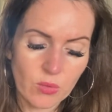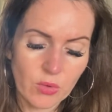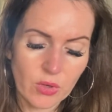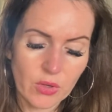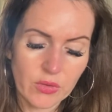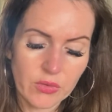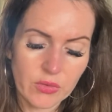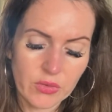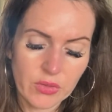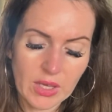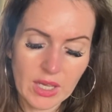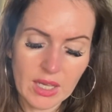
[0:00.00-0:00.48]

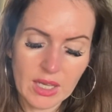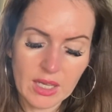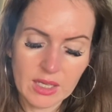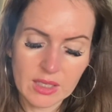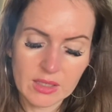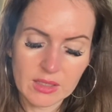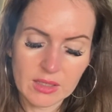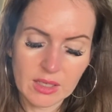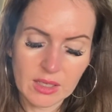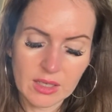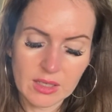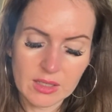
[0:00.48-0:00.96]
that
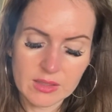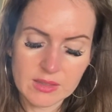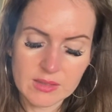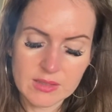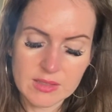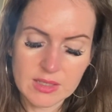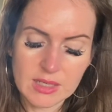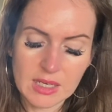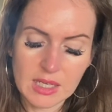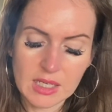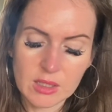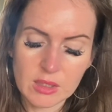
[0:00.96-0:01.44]
has
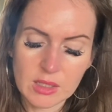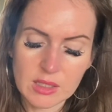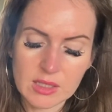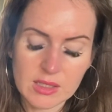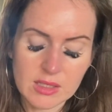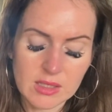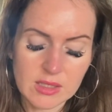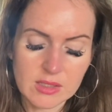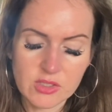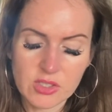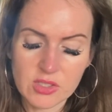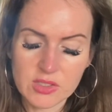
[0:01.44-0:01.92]

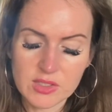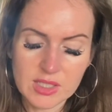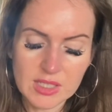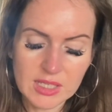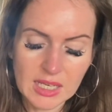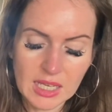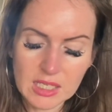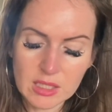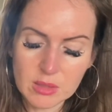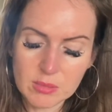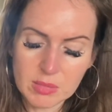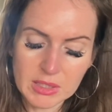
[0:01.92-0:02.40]
it's just
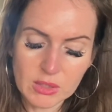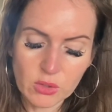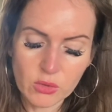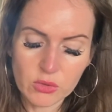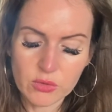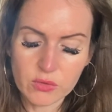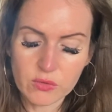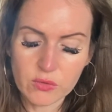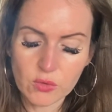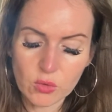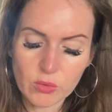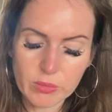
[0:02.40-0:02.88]
enabling on
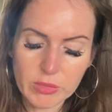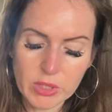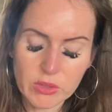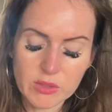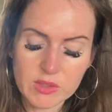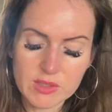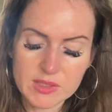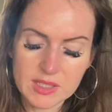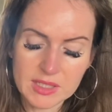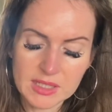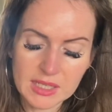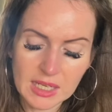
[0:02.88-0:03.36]
the full moon.
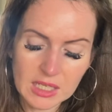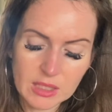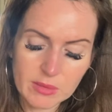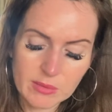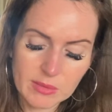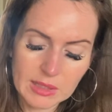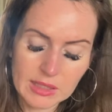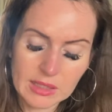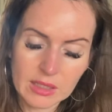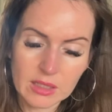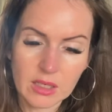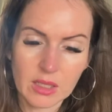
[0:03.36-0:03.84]
It's
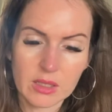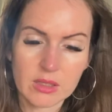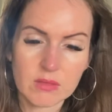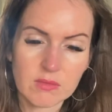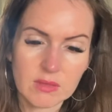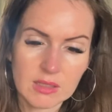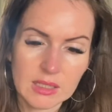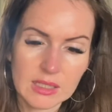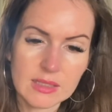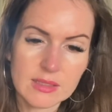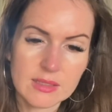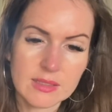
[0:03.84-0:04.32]
enabling another
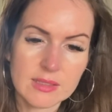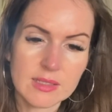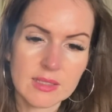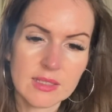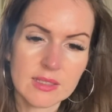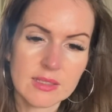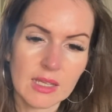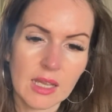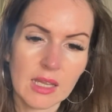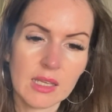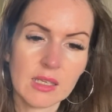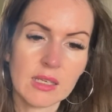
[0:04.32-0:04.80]
release, and
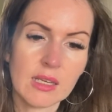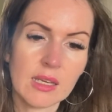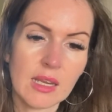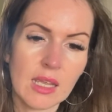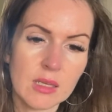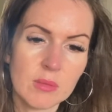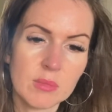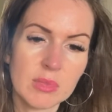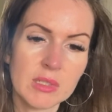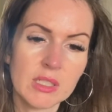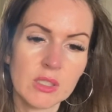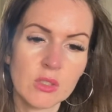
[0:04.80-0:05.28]
it's
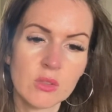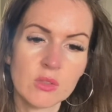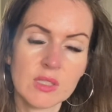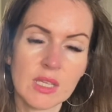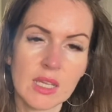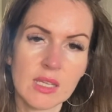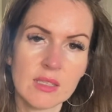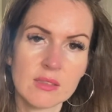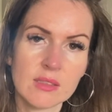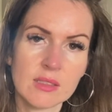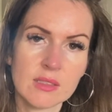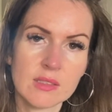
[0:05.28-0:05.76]
enabling you to
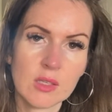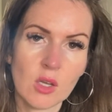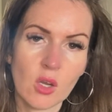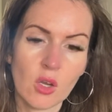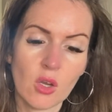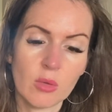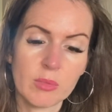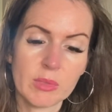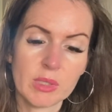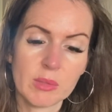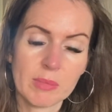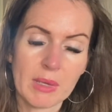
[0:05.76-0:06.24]
end this
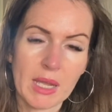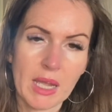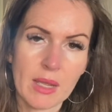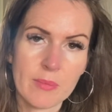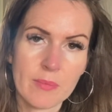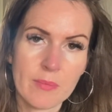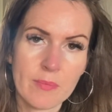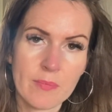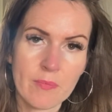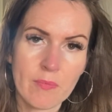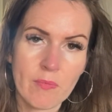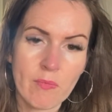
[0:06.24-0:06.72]
karmic pattern.